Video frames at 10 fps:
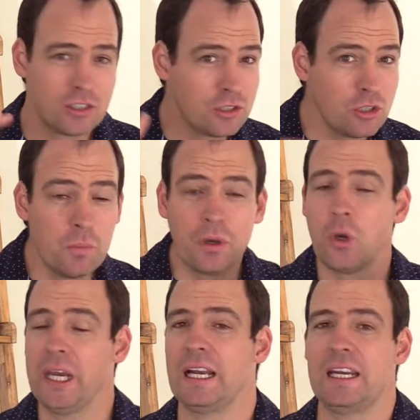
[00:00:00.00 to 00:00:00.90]
super
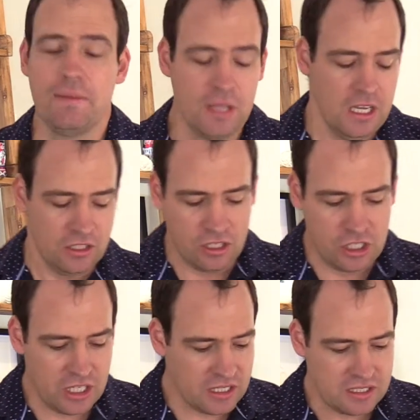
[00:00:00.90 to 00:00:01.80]
quickly to
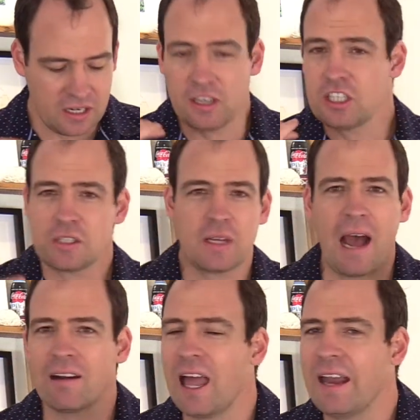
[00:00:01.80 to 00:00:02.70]
just
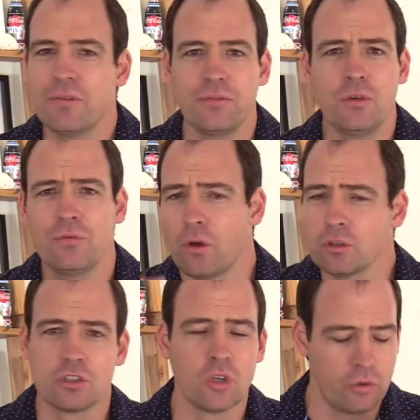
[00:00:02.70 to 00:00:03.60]
outline a few
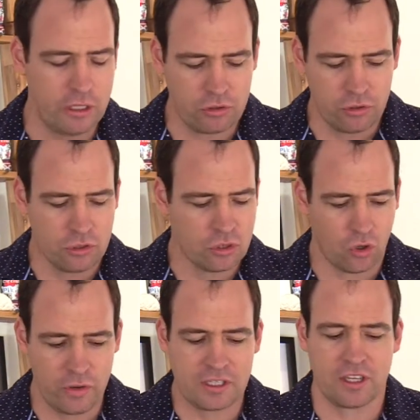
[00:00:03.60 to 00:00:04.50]
false story, true
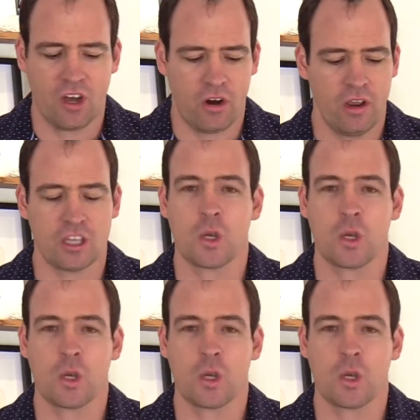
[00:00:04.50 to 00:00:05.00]
story scenarios.